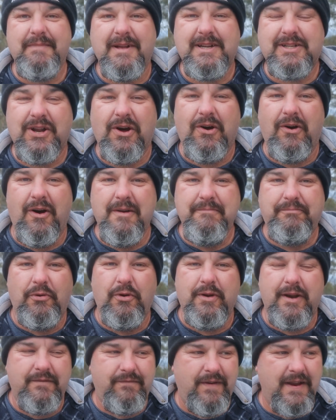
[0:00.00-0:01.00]
so much to On
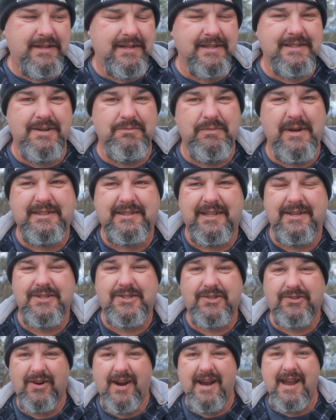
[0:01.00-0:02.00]
Point Adventures in Western
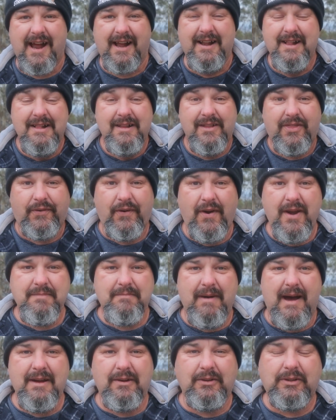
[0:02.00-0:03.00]
Australia. 3
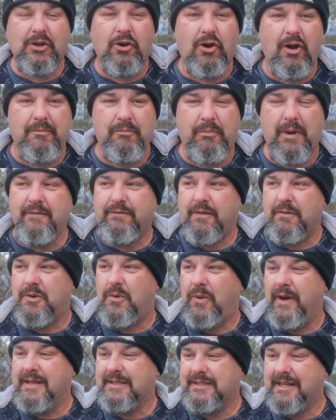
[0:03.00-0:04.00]
mail time, 1 from
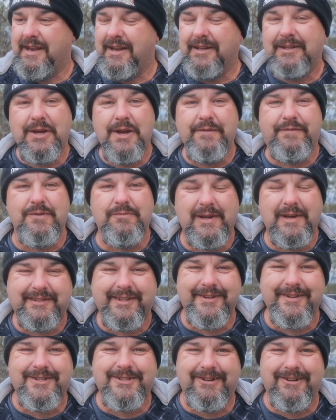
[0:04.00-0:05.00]
Queensland and 2 from
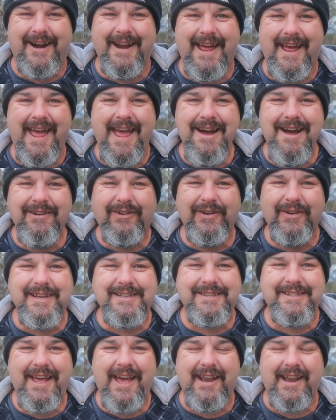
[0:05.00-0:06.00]
Western Australia. How good
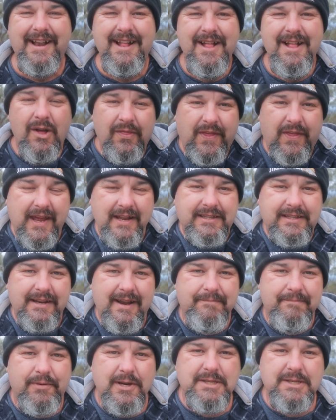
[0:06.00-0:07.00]
is that? The
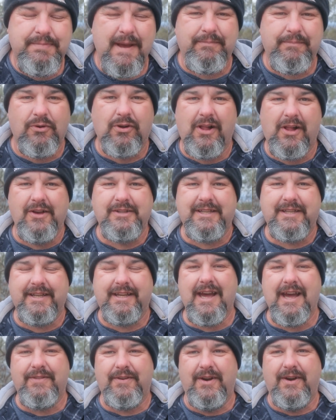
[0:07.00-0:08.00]
internet brings people closer
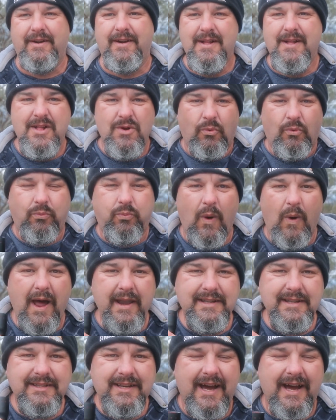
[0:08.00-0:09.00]
together and
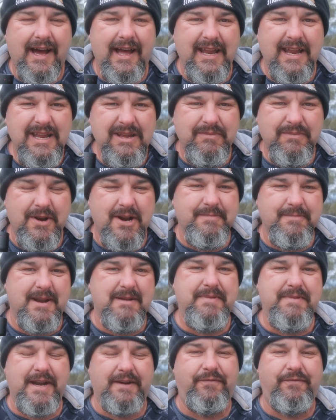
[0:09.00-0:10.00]
one day when I'm
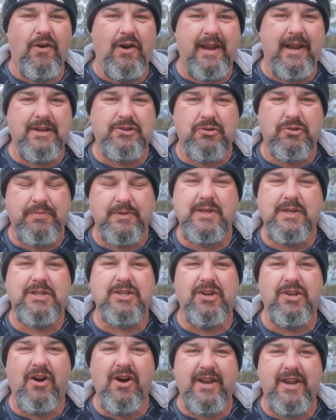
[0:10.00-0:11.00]
in a better financial
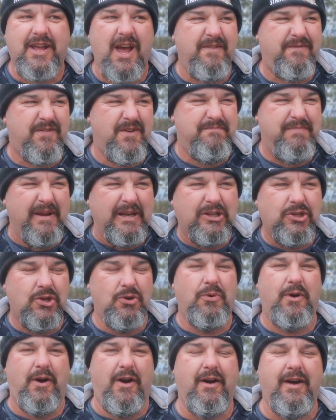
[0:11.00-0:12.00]
position, I'm going to go for a big
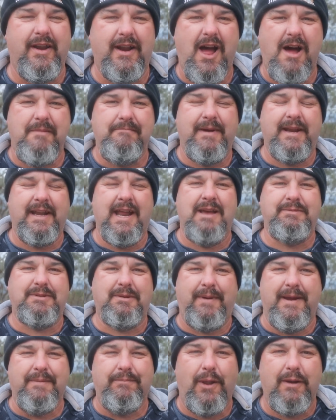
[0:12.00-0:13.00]
tour. I'm going to go and meet heaps
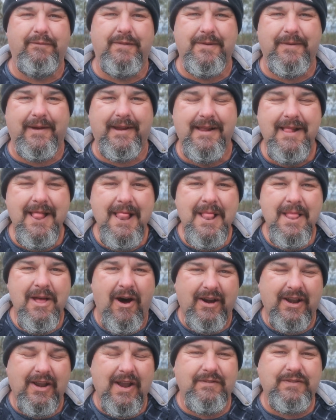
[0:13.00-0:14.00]
of people everywhere.
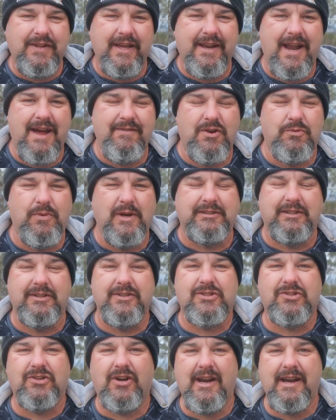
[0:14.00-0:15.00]
I'd love to get over to
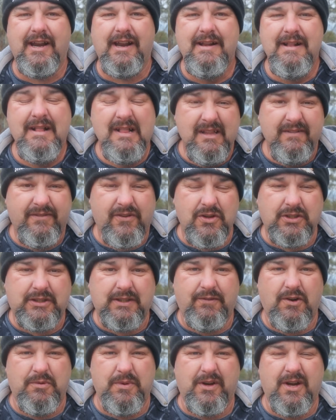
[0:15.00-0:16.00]
Western Australia.
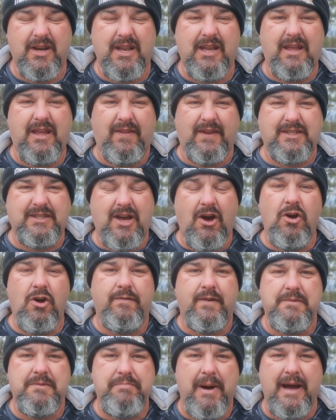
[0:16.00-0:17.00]
First of all, we've got to get this
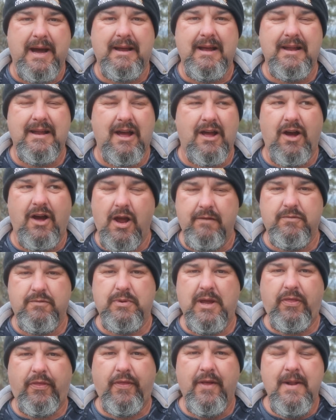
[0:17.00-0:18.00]
COVID bug over
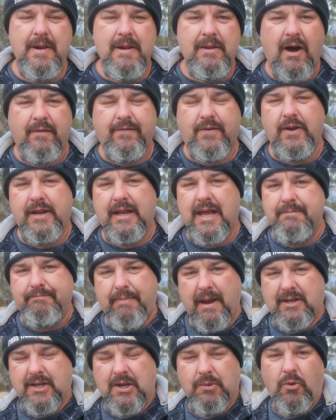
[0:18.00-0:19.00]
with. I've got to get
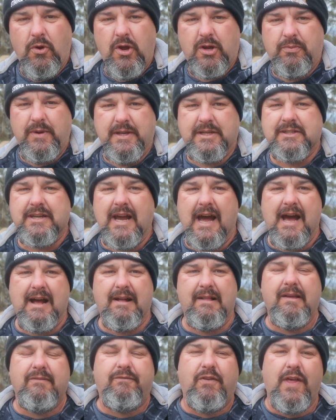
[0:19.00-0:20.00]
back to work, which
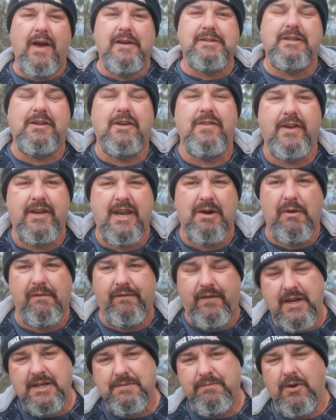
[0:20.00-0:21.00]
for those of you that know, I
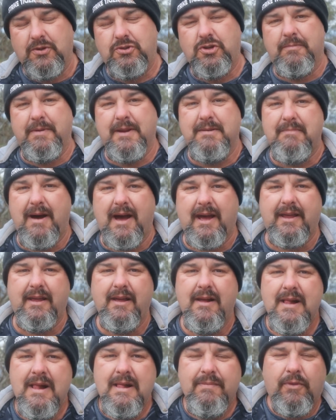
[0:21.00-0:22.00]
finished my job in
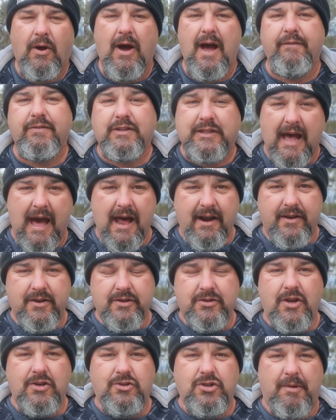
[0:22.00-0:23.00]
May. I have started
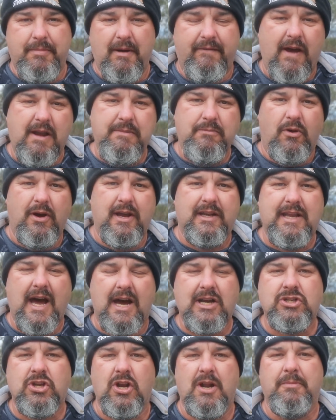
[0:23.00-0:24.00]
a new job. I've had my
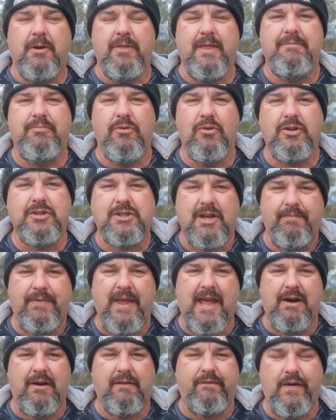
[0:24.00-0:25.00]
induction. I'm on the books. I'm
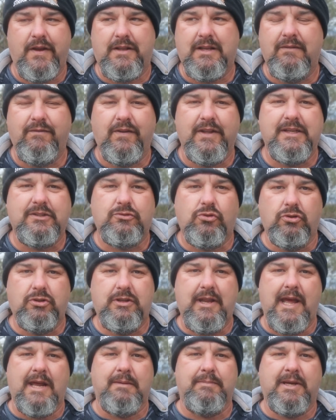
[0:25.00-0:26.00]
now effectively
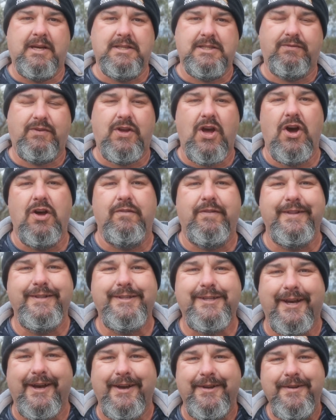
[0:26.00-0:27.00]
stood down because of
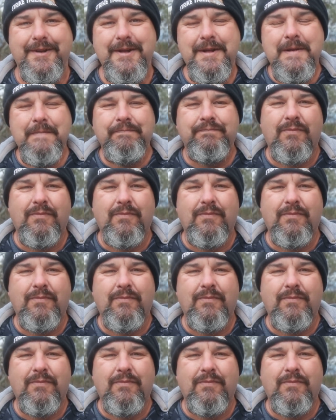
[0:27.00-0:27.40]
COVID. So